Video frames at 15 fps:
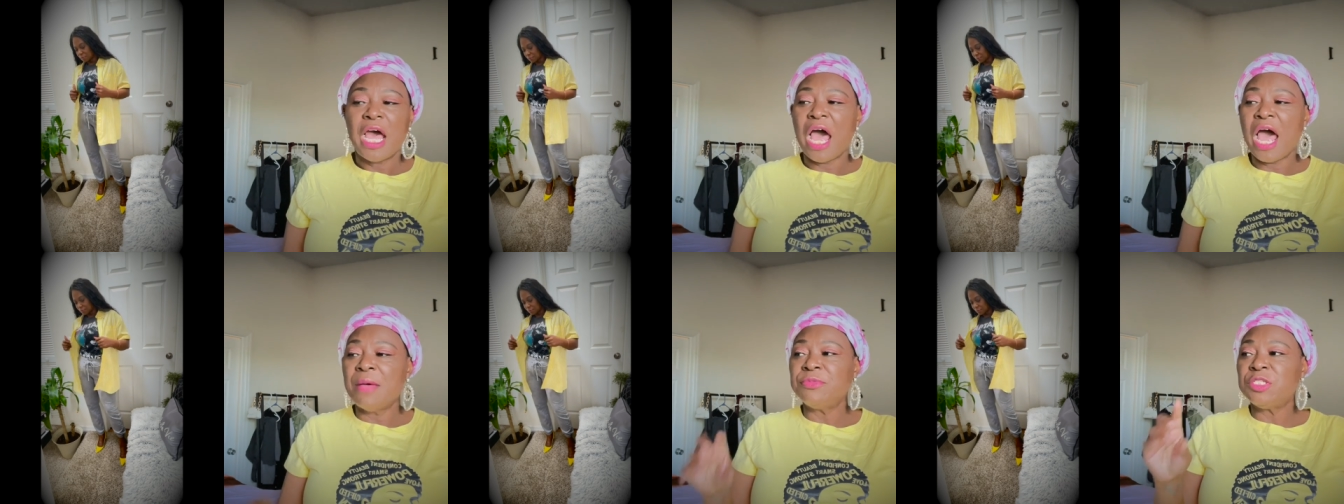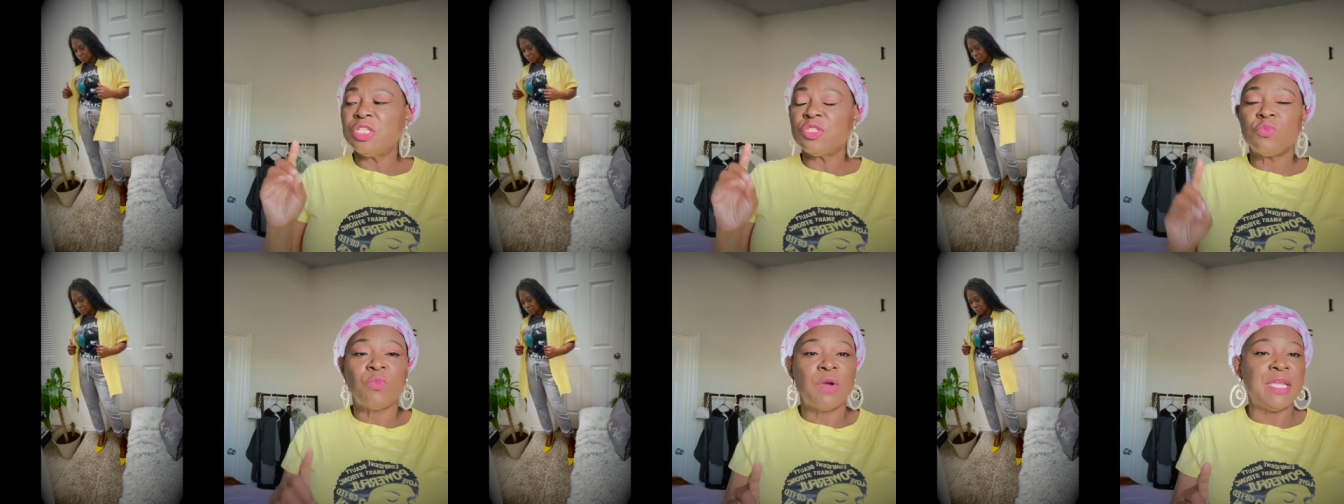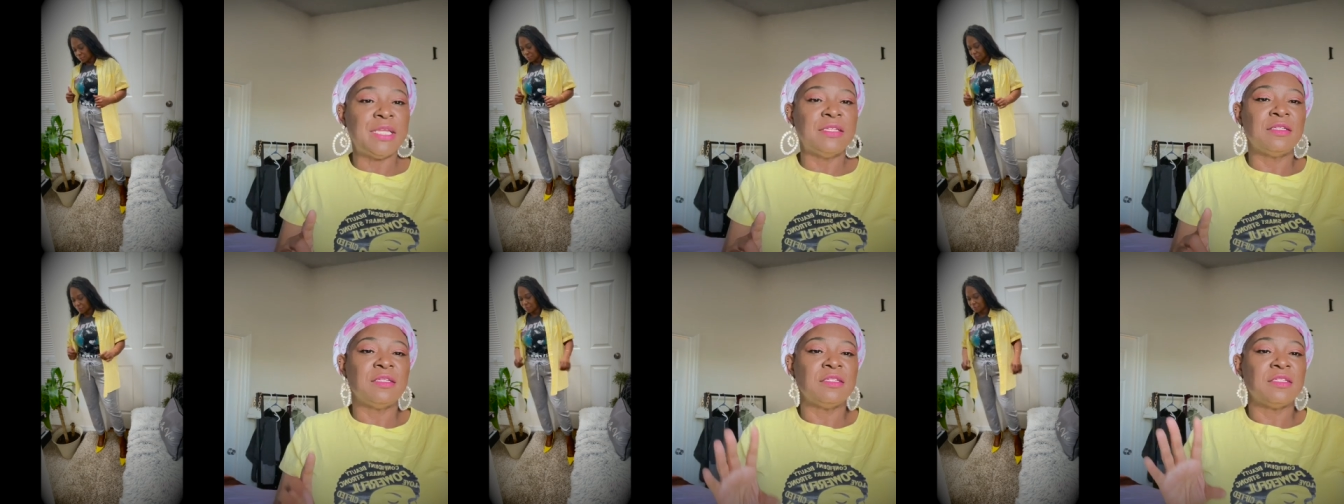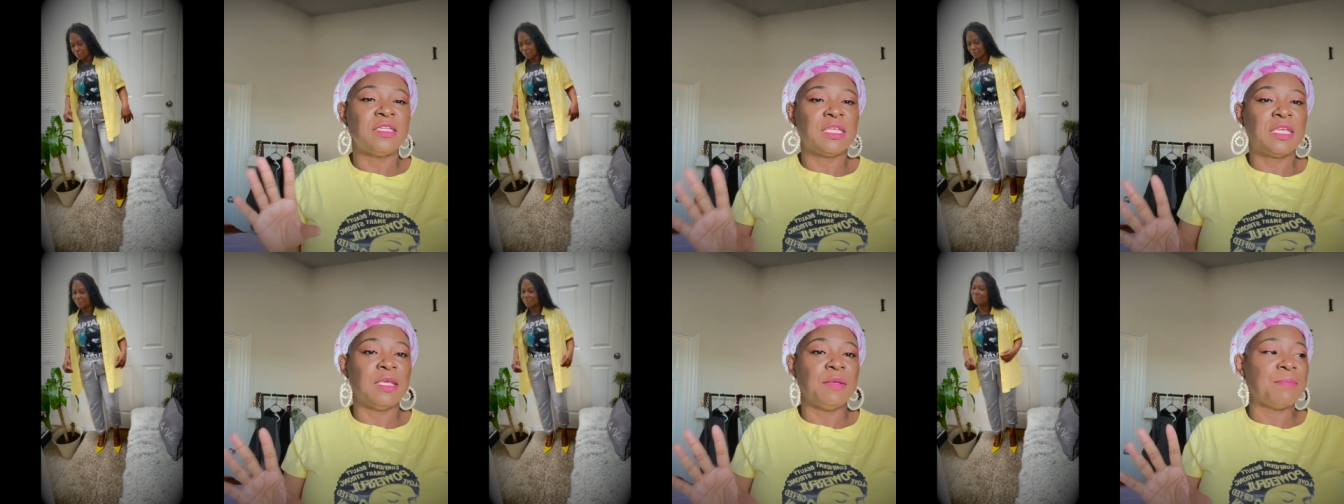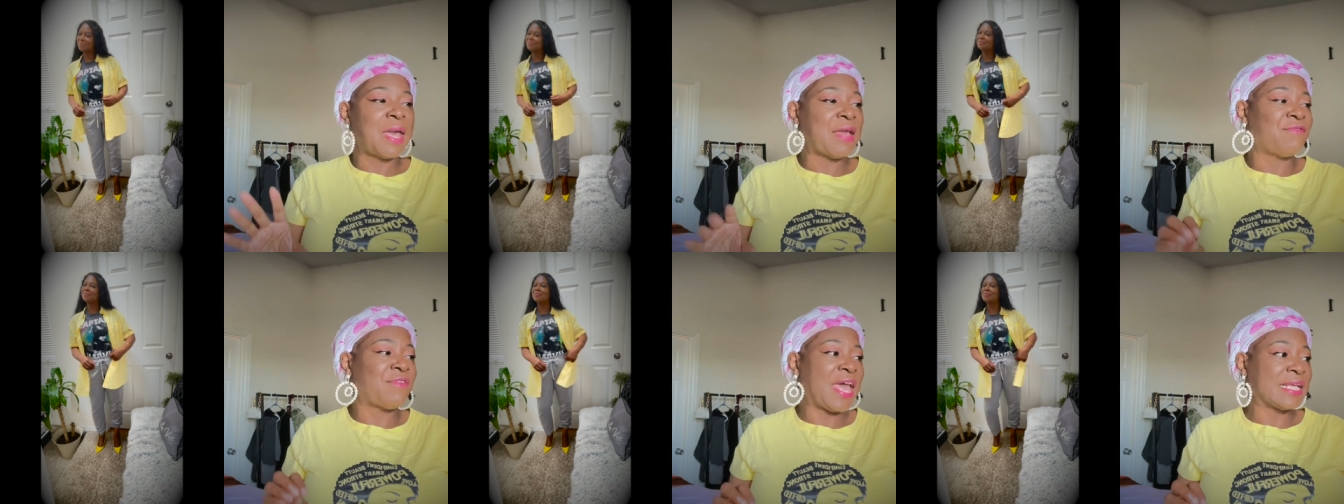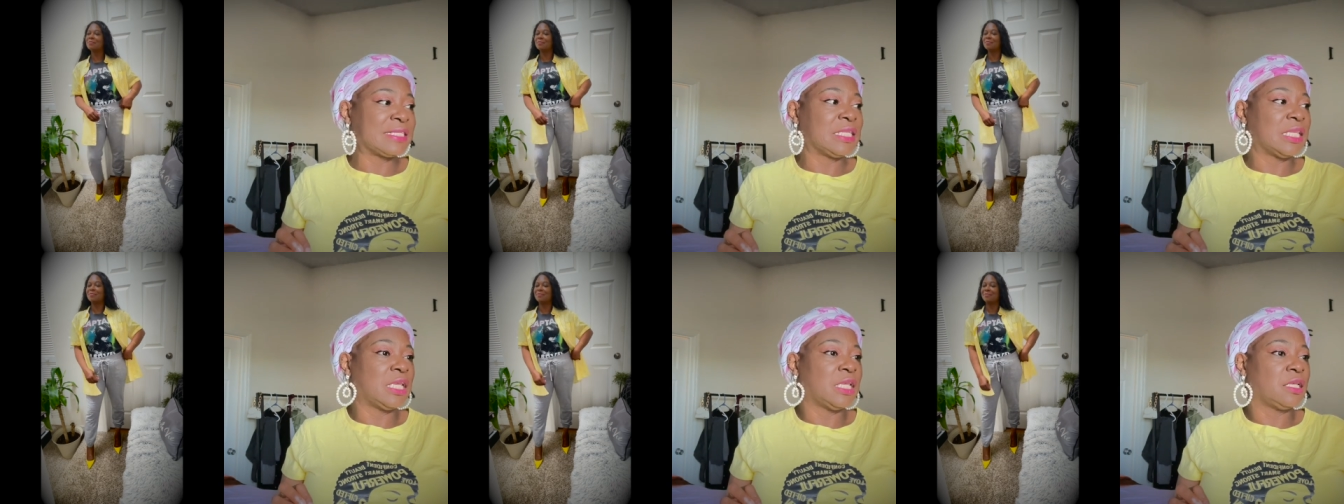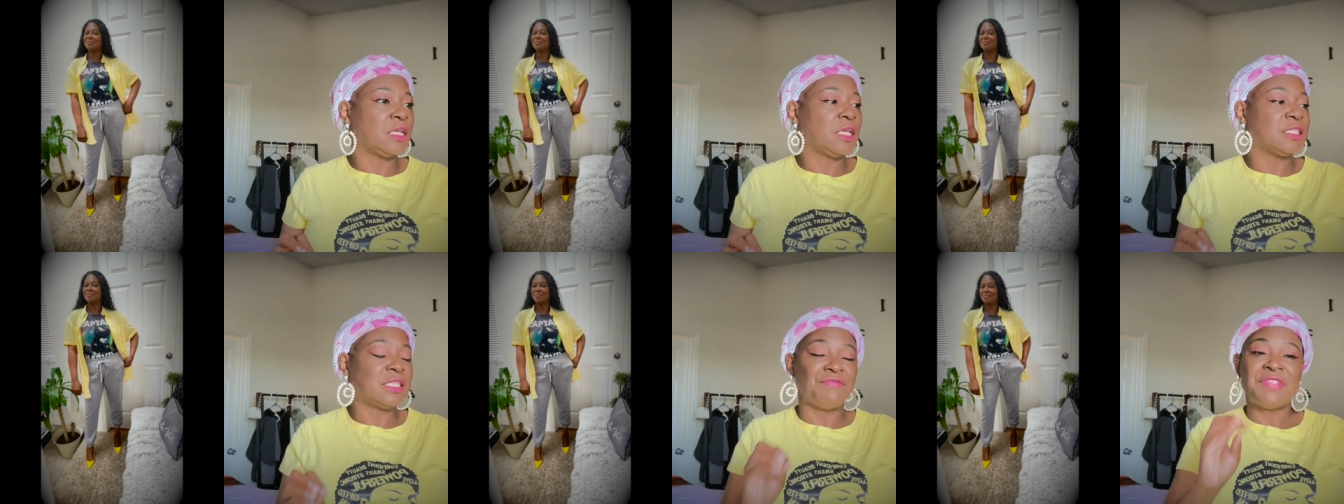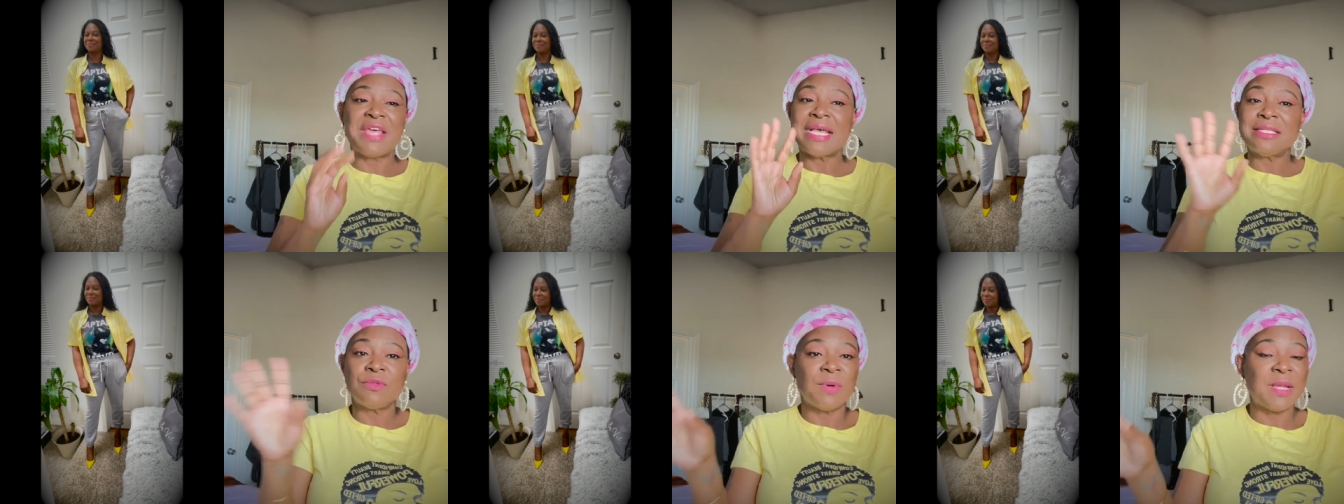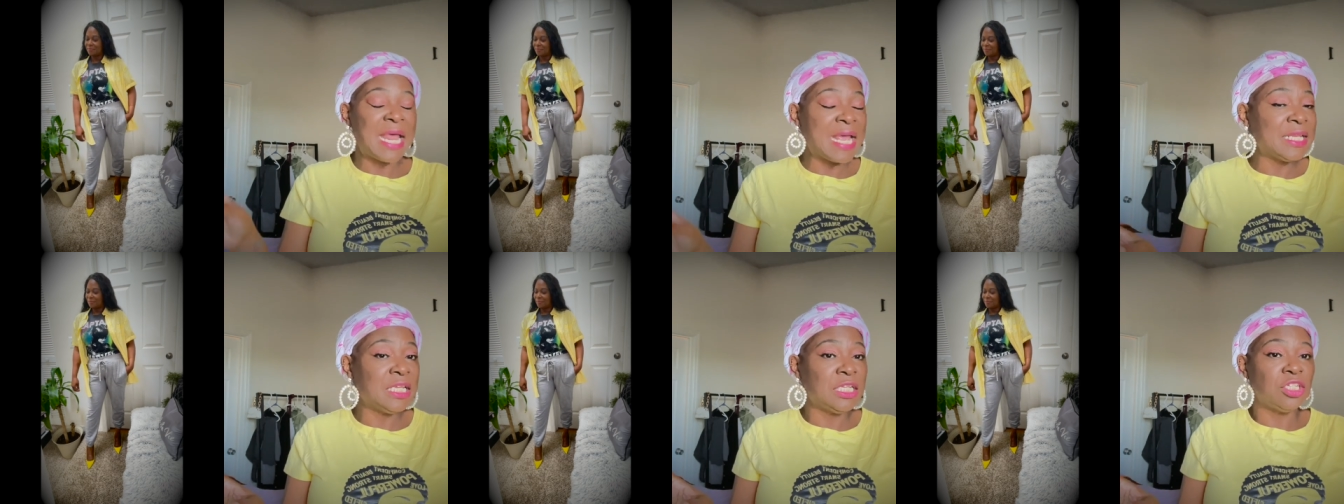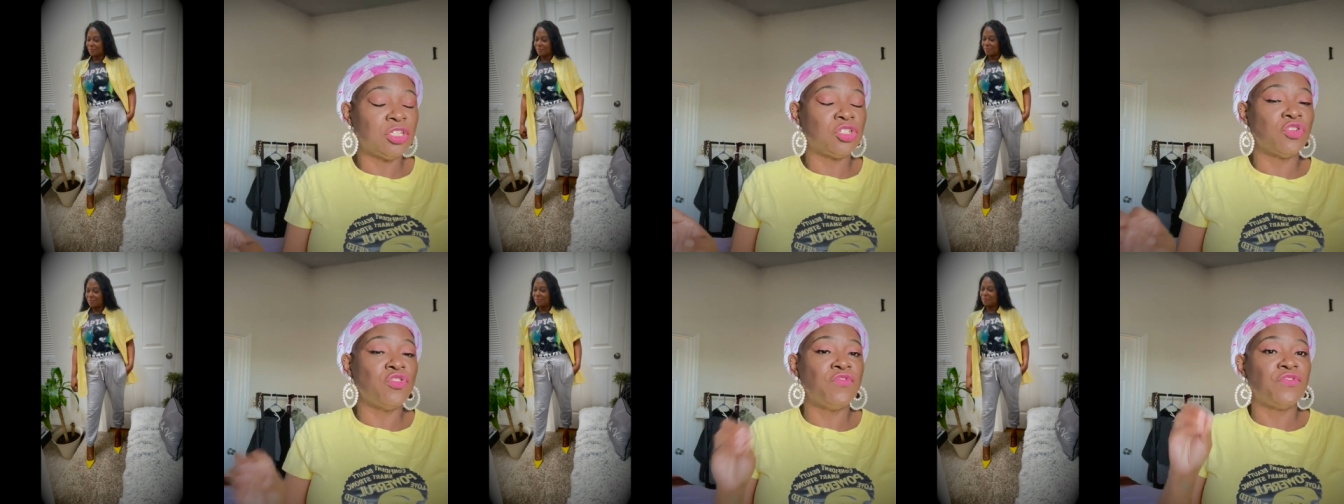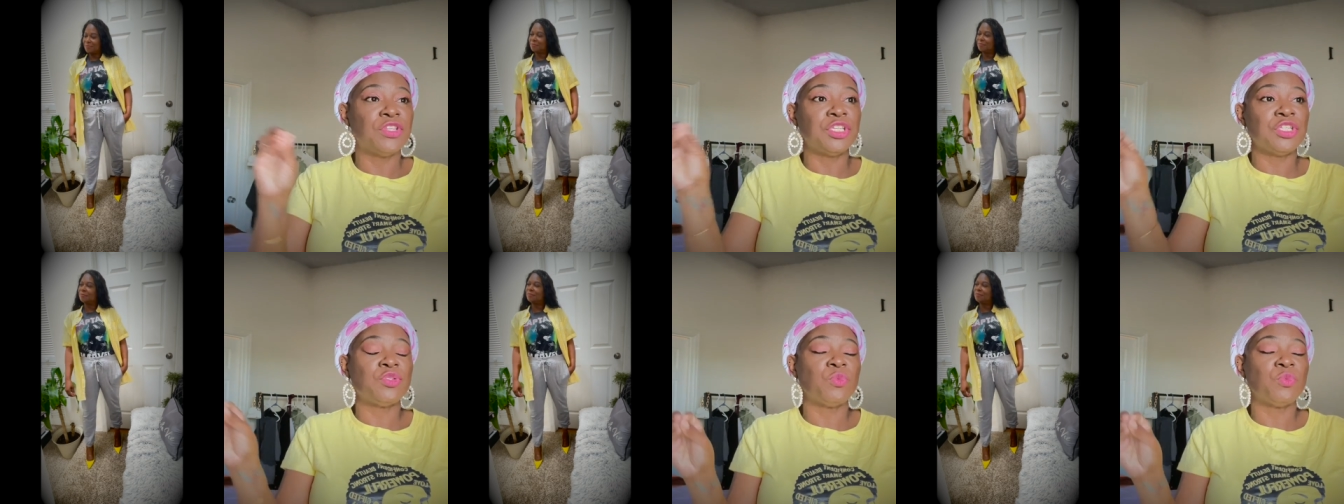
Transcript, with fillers: I'm just waiting to get my vaccine. Because if that's what I need to do for this